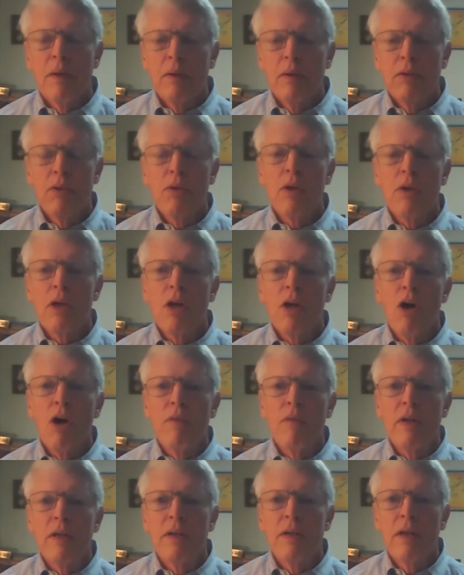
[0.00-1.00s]
due to
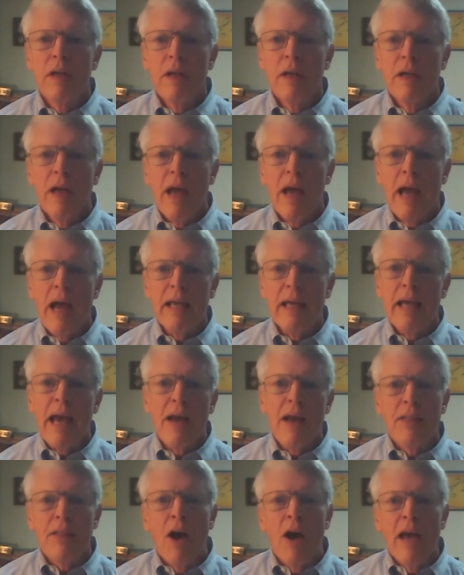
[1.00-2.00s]
COVID, hanging
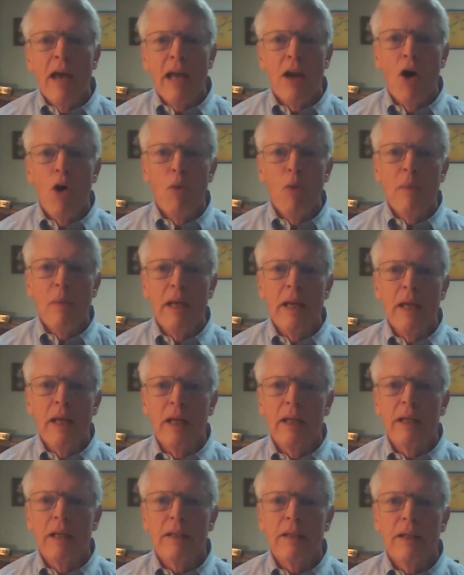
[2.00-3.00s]
out at home in
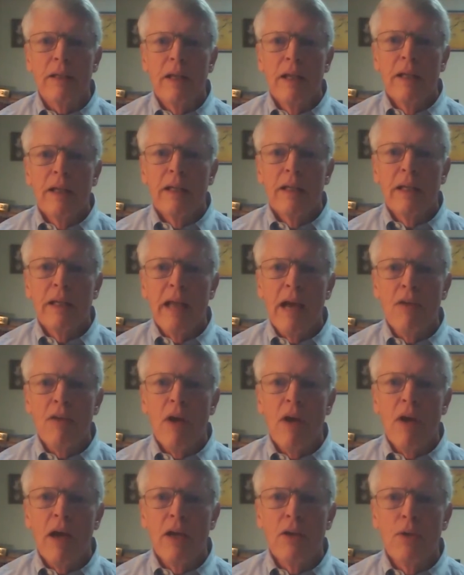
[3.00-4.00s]
Italy.
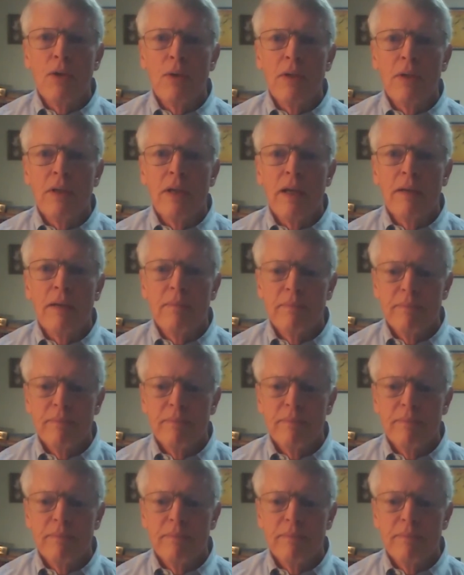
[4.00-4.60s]
Leandro, how you doing today?